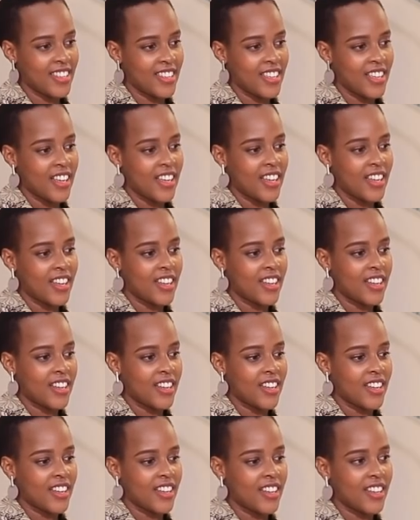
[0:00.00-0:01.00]

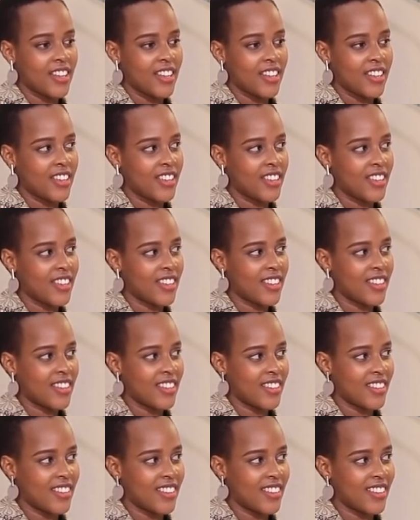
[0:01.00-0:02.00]

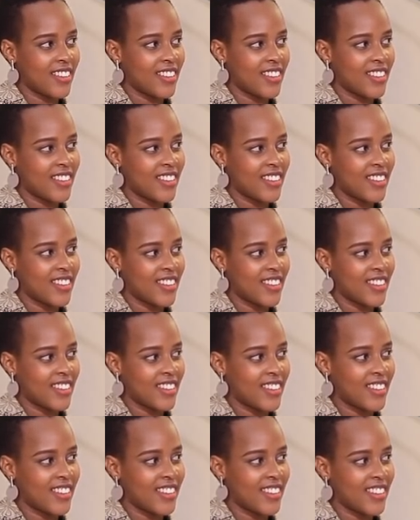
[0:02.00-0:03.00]

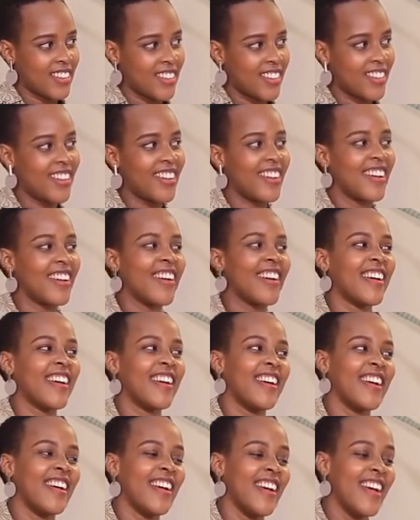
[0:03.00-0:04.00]

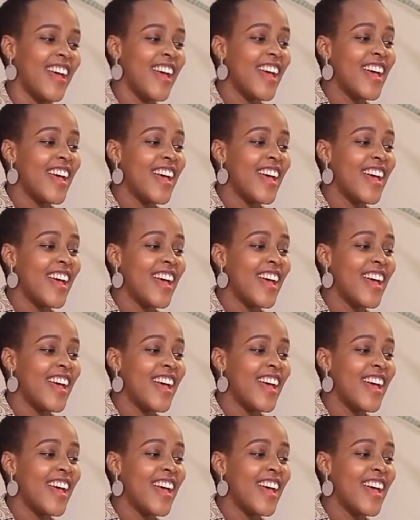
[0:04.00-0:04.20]
No words are spoken by the person on screen.